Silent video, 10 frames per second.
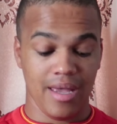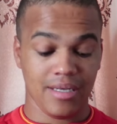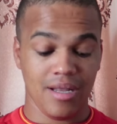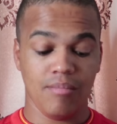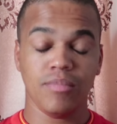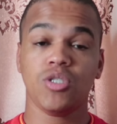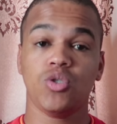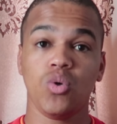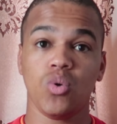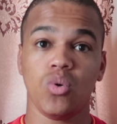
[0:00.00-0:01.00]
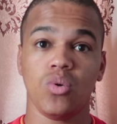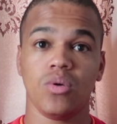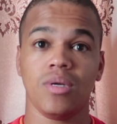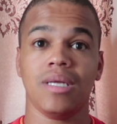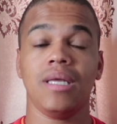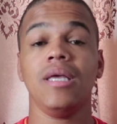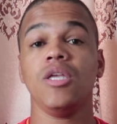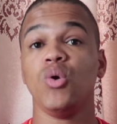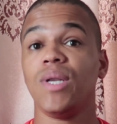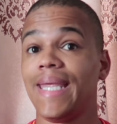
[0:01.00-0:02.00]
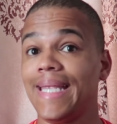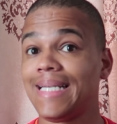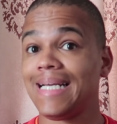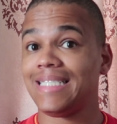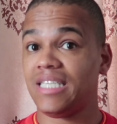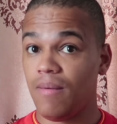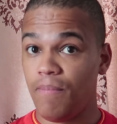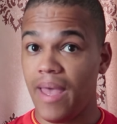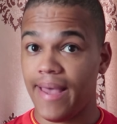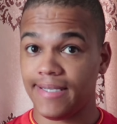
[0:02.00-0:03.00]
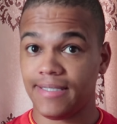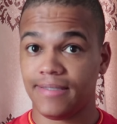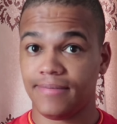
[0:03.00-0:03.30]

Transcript: At number 2, you need a GPS,